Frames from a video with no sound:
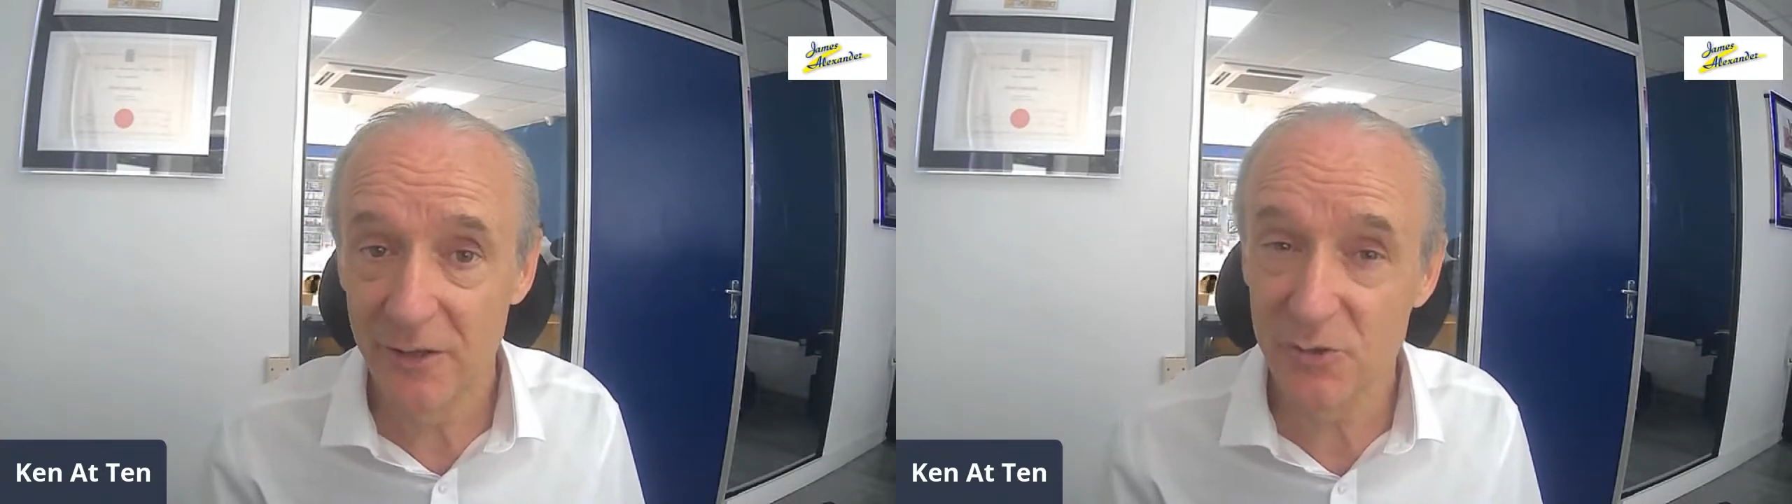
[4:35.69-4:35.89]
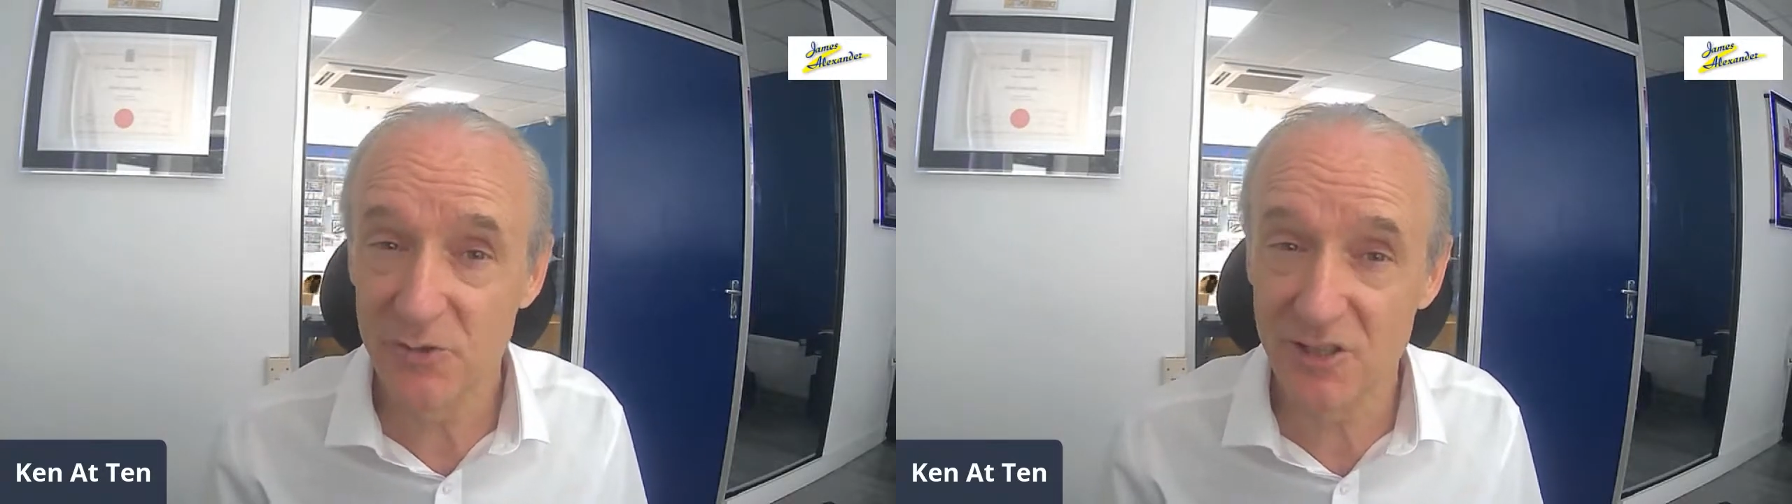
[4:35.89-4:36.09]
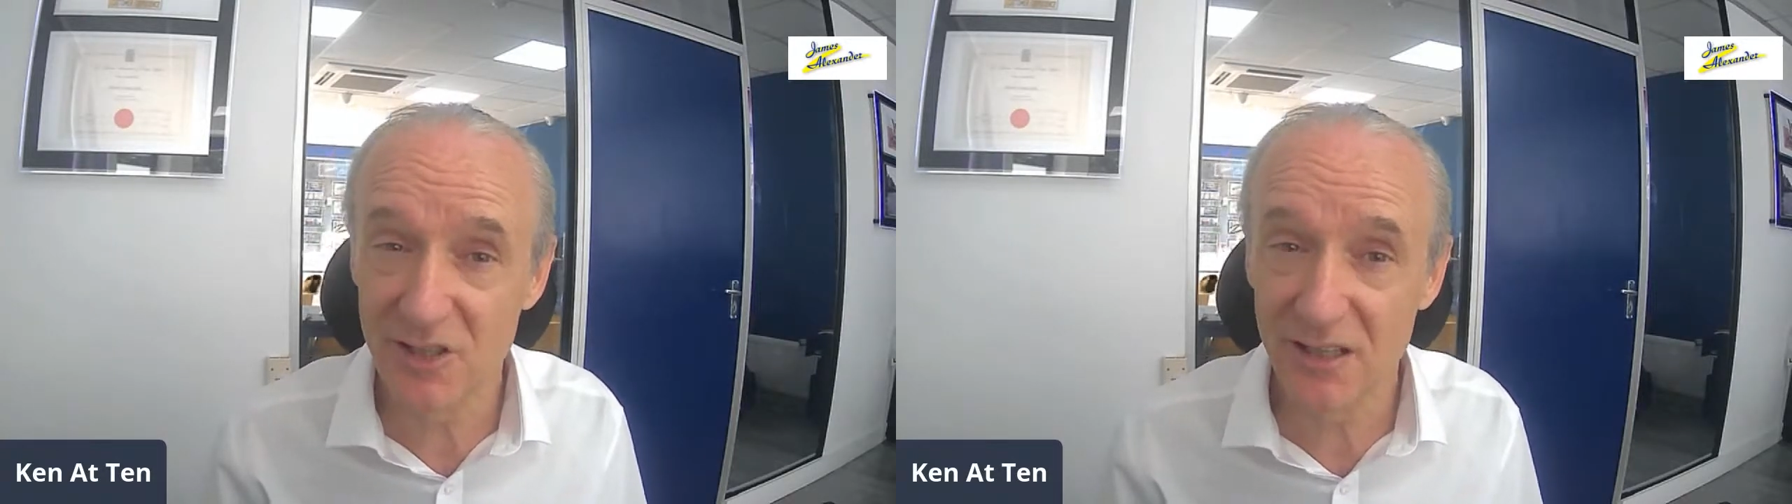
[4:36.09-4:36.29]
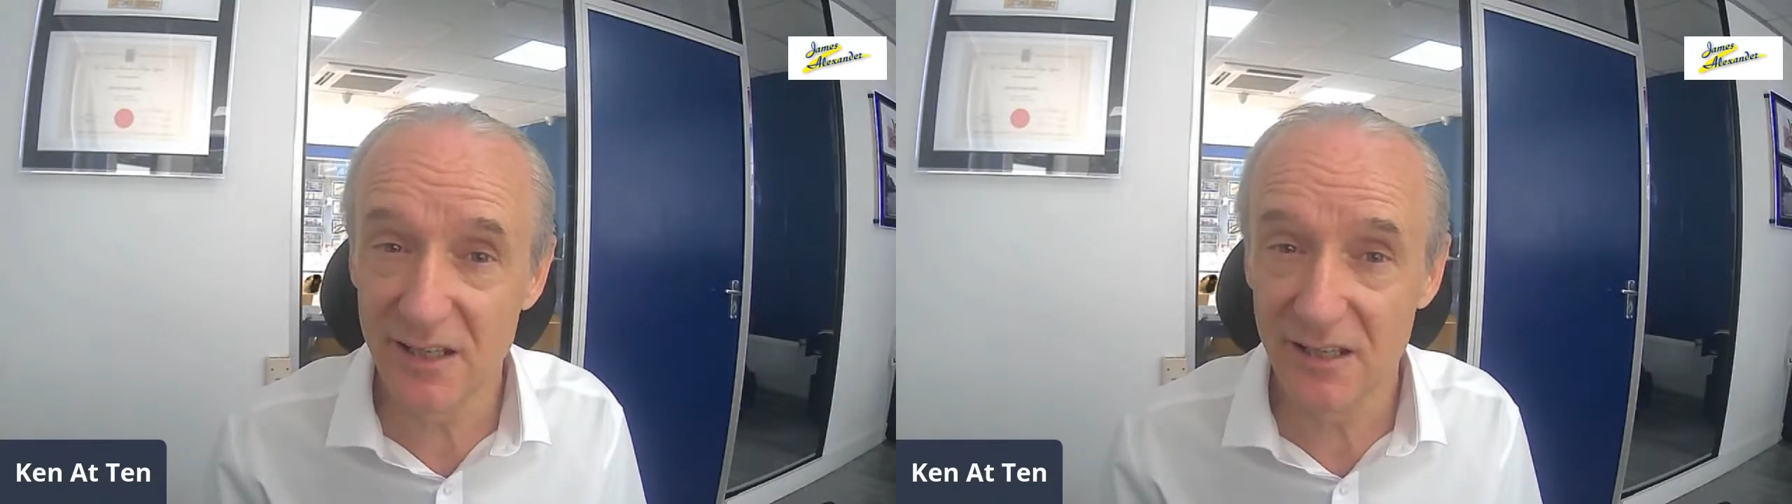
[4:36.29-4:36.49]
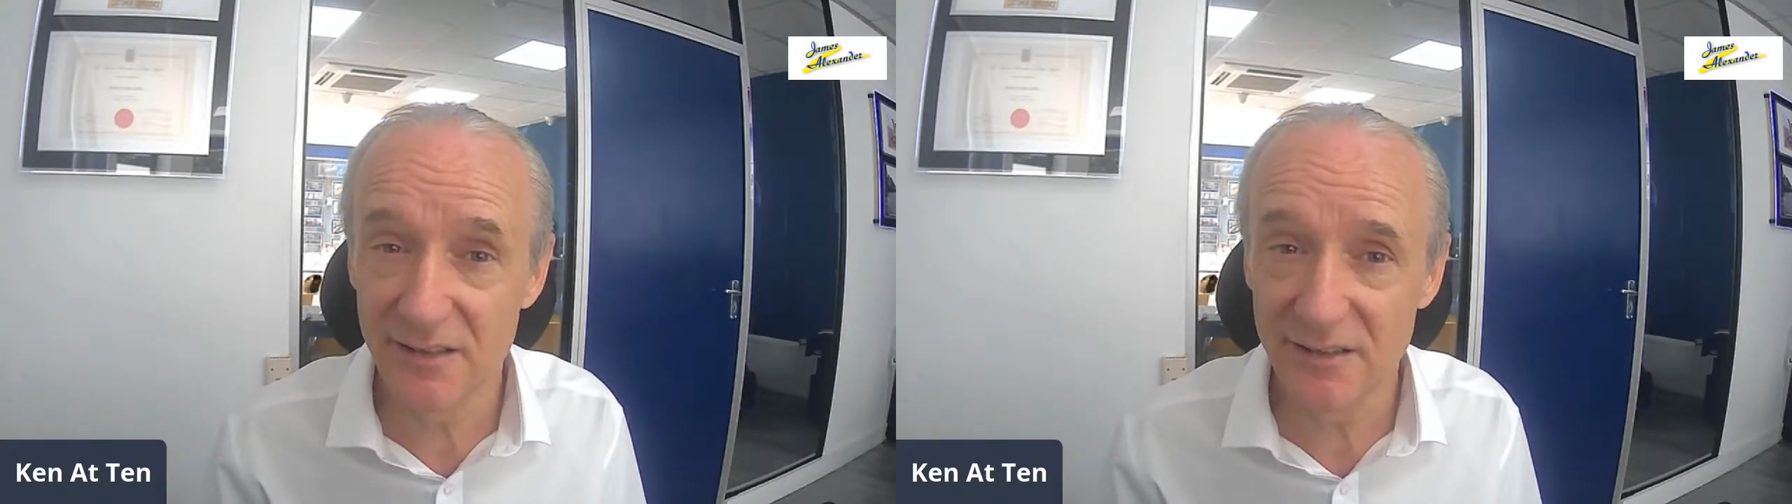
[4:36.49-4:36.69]
You'll see
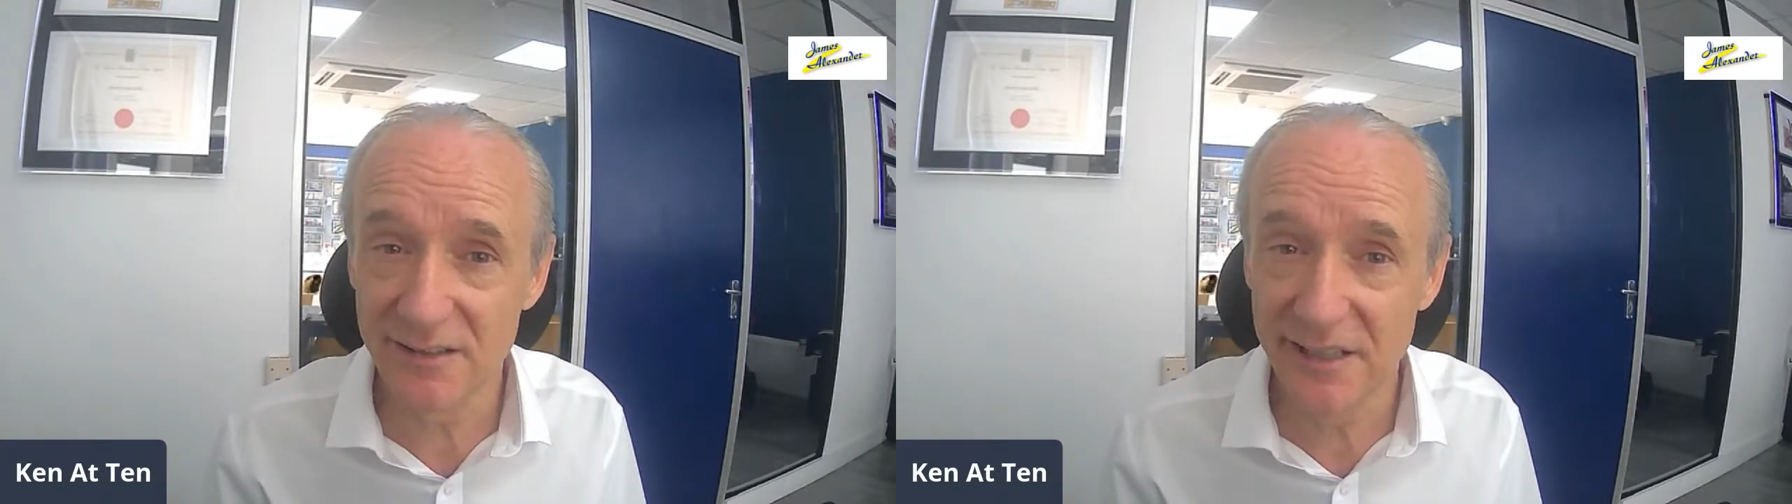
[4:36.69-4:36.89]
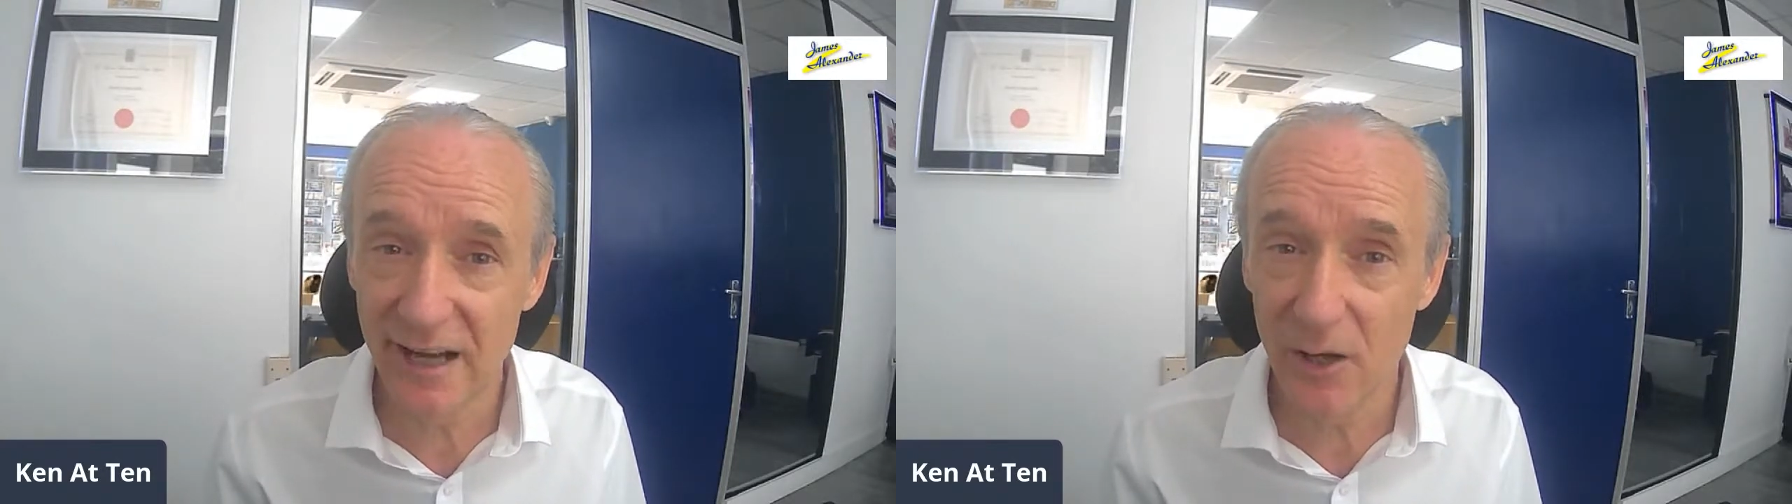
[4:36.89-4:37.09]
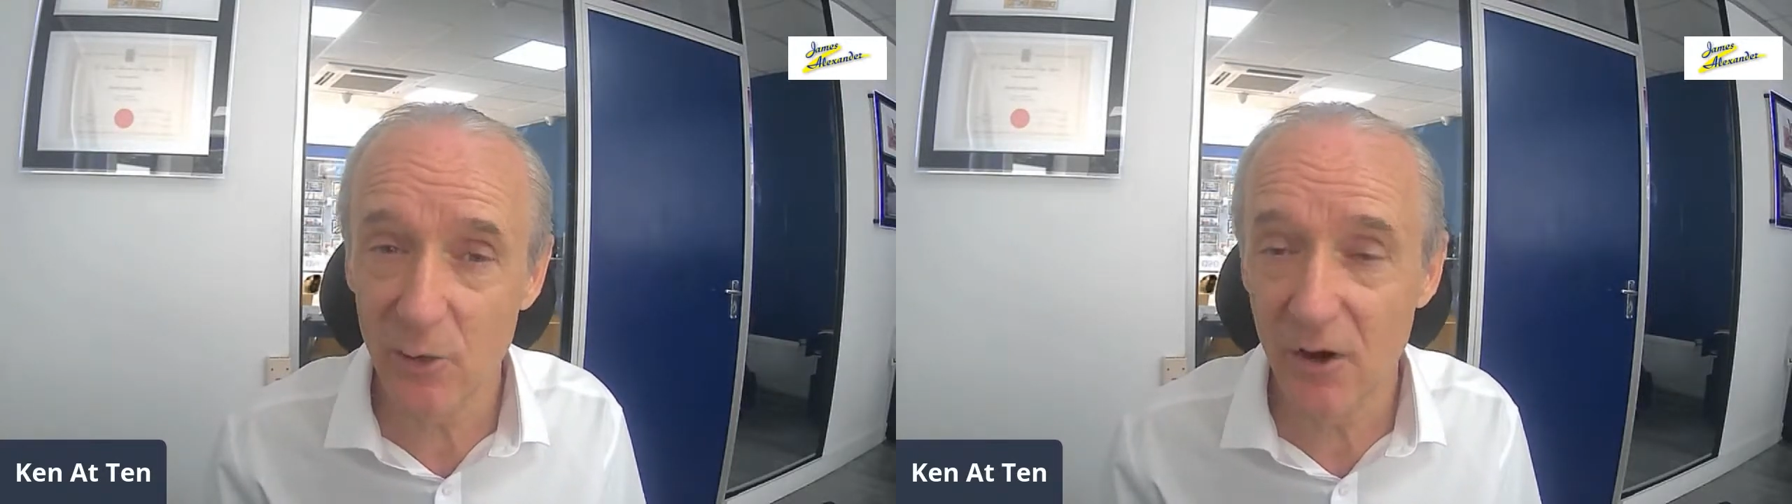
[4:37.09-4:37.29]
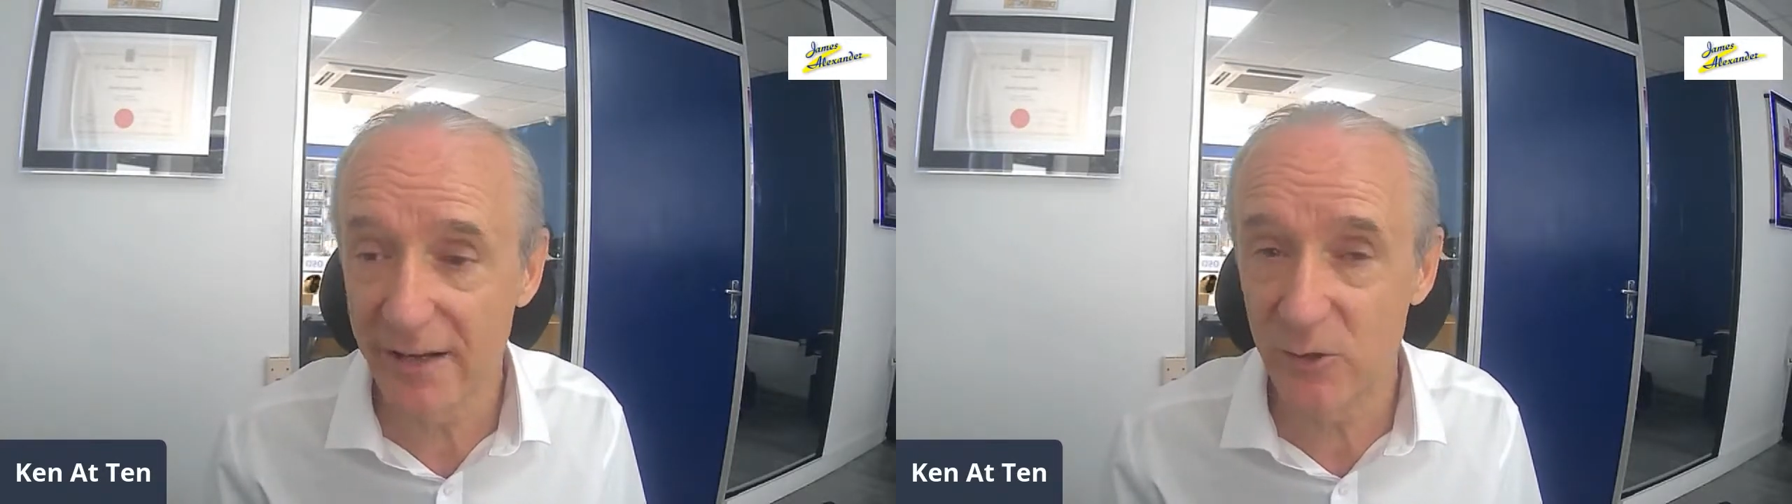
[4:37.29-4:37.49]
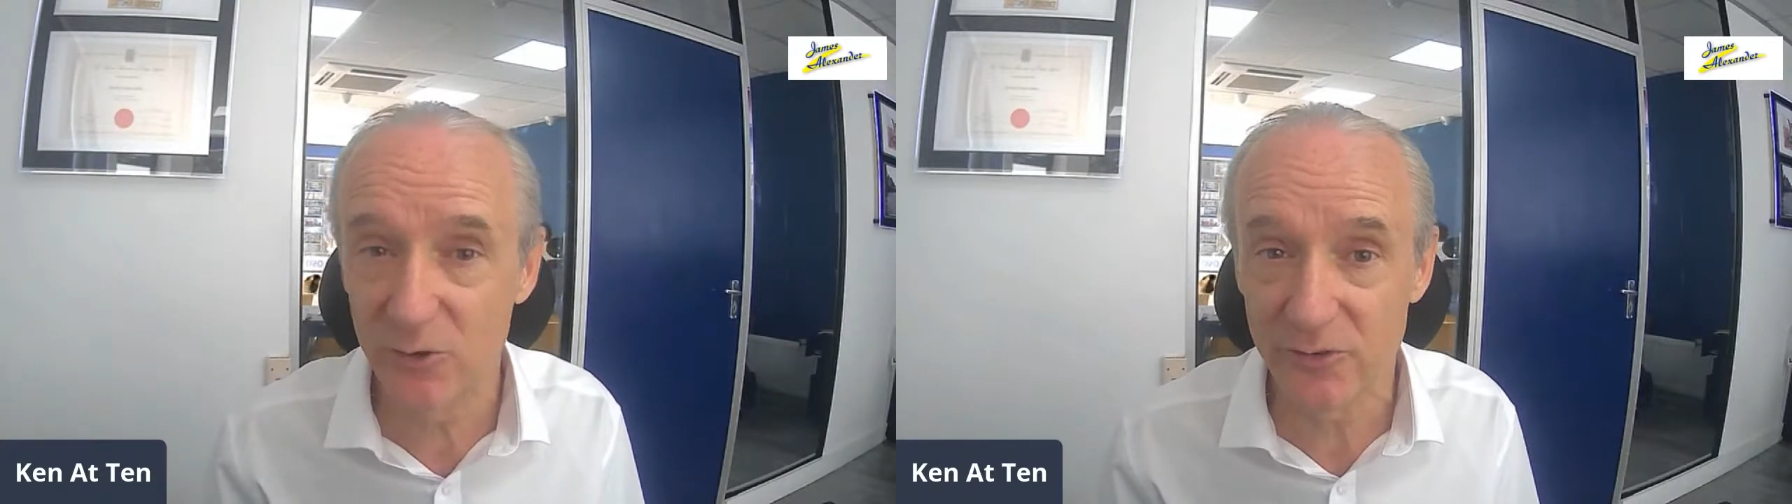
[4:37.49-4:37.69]
a little yellow
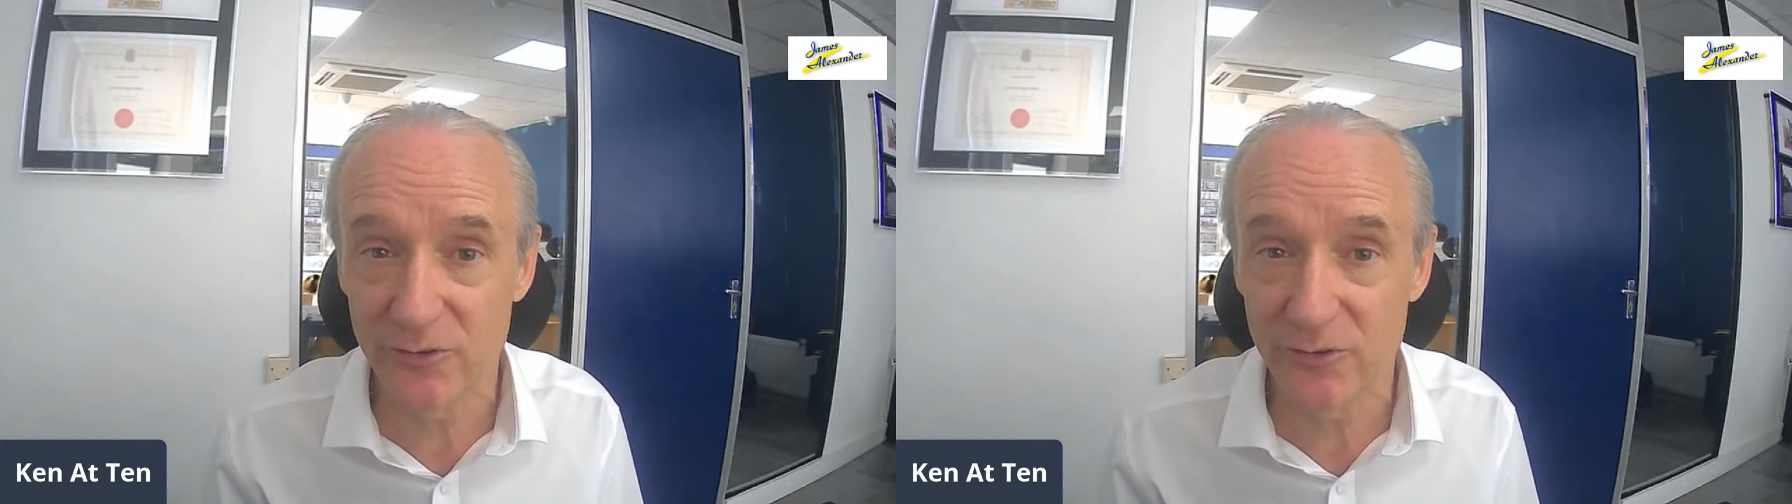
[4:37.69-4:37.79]
icon on